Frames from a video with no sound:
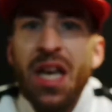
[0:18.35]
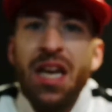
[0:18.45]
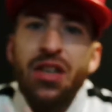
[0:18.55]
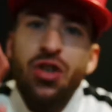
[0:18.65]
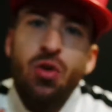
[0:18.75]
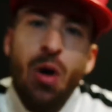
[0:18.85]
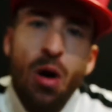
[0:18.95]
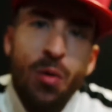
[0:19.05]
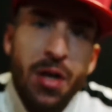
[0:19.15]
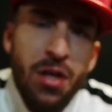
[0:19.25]
and you
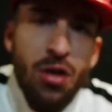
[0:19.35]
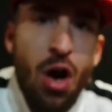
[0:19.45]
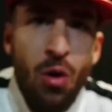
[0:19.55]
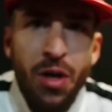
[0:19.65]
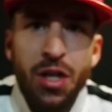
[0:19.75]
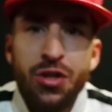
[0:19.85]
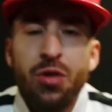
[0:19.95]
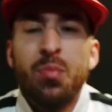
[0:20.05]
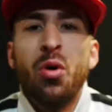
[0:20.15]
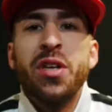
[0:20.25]
already know it is
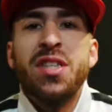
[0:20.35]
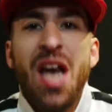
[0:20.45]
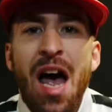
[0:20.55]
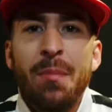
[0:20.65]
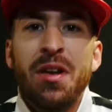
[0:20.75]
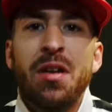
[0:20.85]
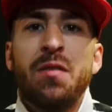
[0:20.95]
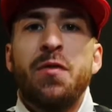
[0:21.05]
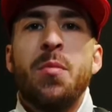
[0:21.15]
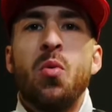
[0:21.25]
your boy Tommy
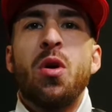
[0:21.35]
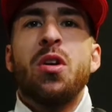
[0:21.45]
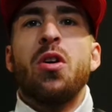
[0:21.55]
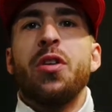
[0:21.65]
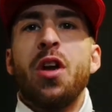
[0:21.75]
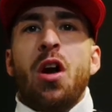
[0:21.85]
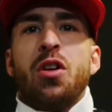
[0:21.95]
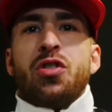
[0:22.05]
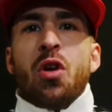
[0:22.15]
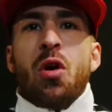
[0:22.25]
from the one and only Heart
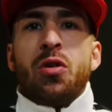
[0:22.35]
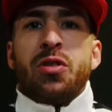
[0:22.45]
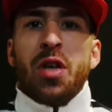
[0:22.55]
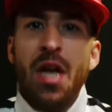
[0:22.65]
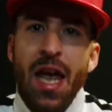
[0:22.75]
and Souls,